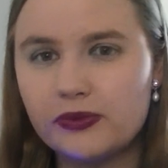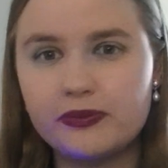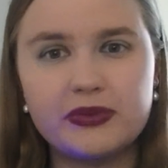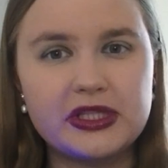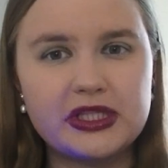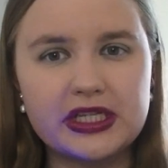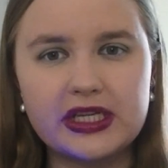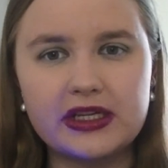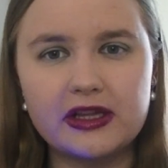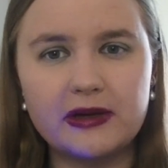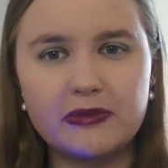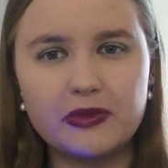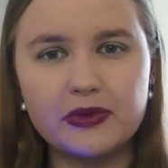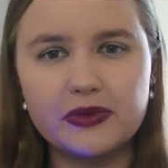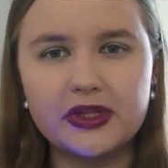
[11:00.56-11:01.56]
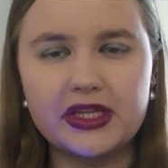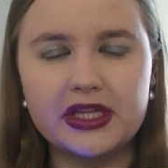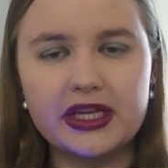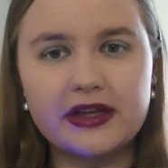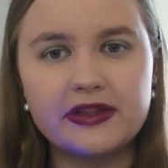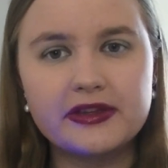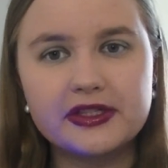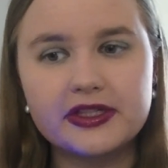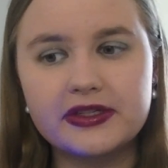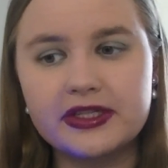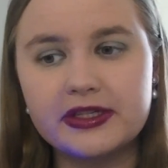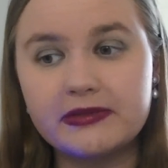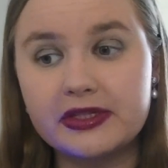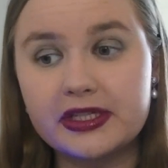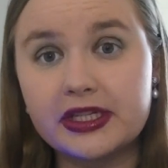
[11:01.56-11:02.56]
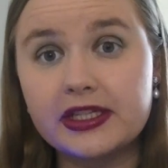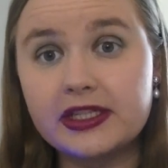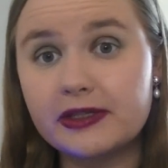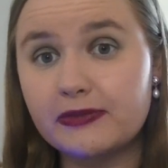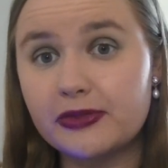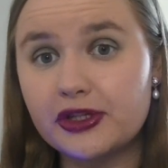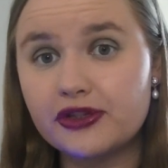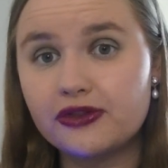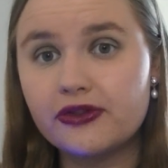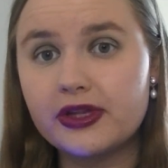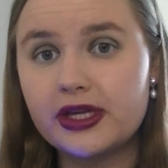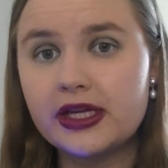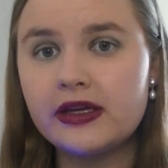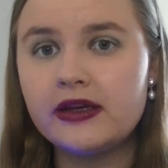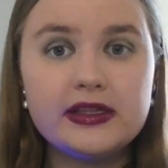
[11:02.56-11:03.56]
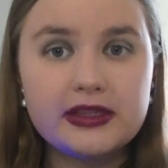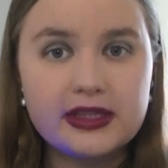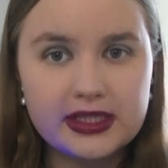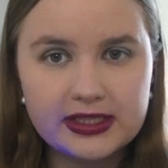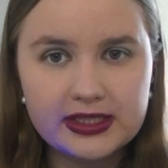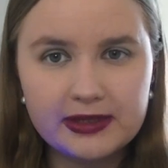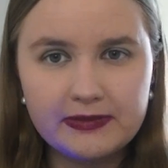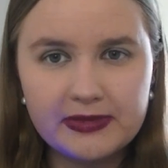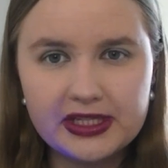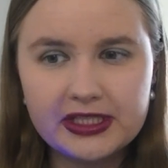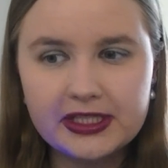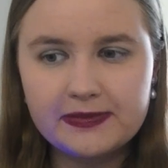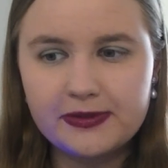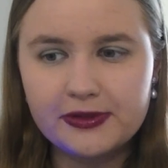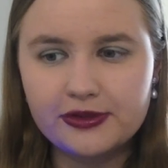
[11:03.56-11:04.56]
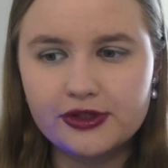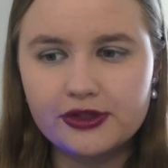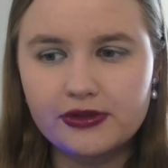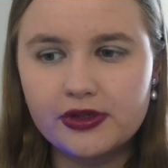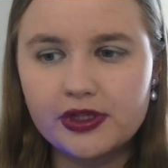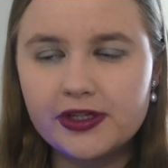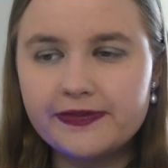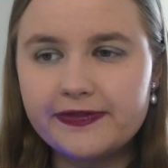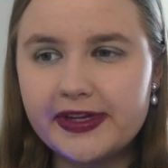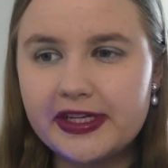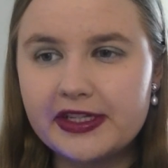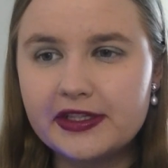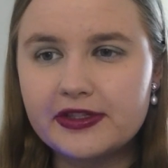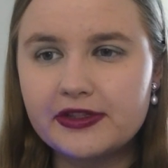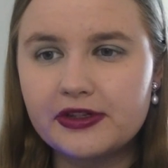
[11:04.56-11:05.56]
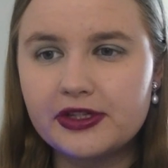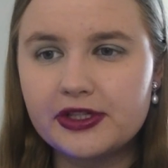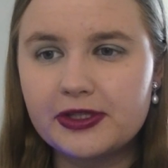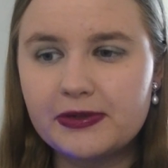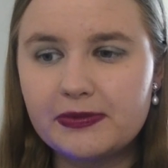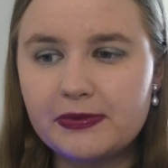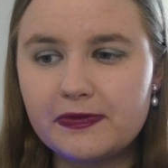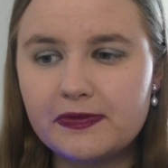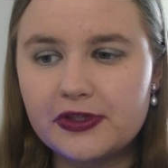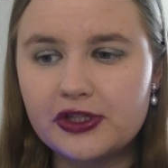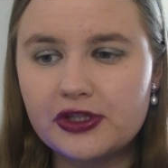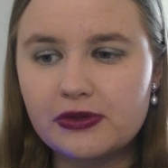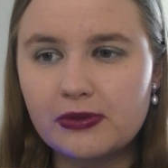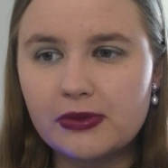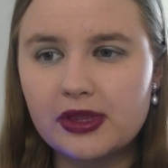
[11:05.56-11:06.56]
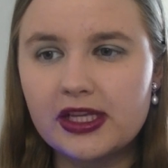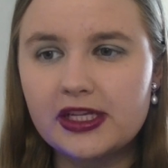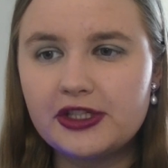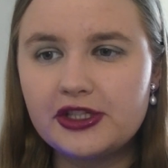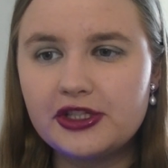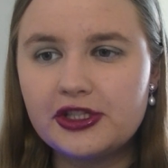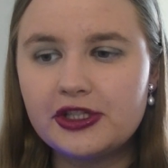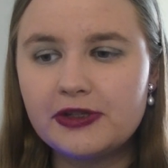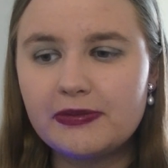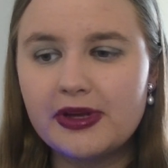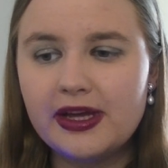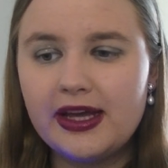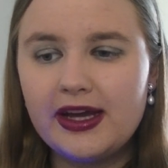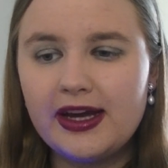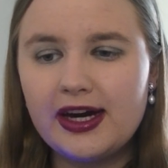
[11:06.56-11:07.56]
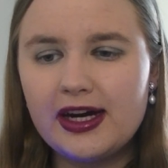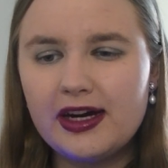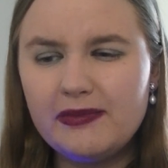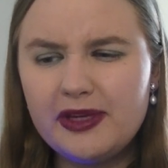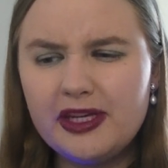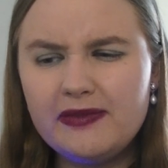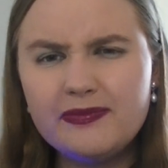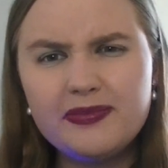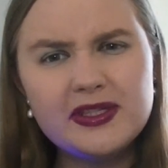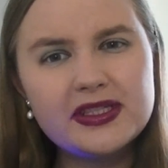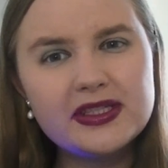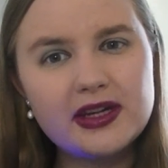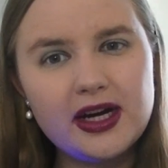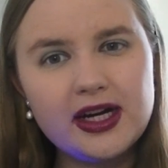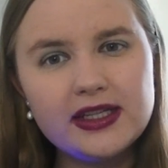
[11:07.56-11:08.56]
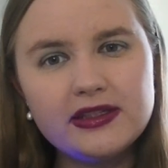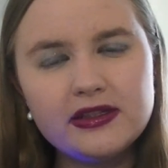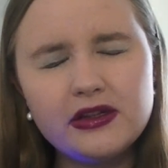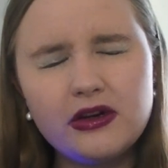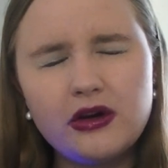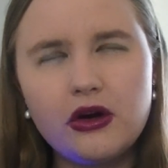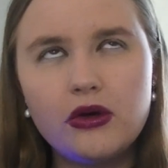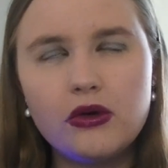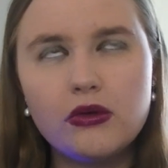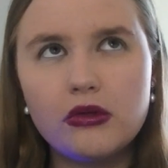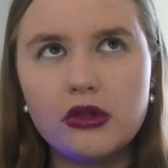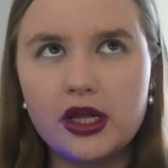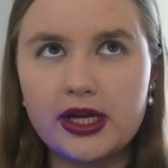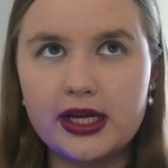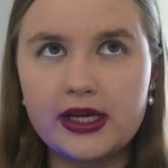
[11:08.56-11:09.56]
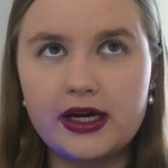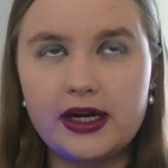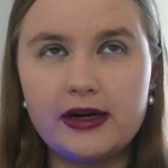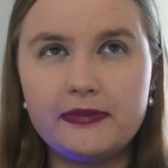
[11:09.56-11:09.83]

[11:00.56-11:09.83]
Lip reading: particular more than the other, so it seems like it's a mutual thing. There's immense spiritual growth and it's not a superficial relationship. I mean, besides the whole, like,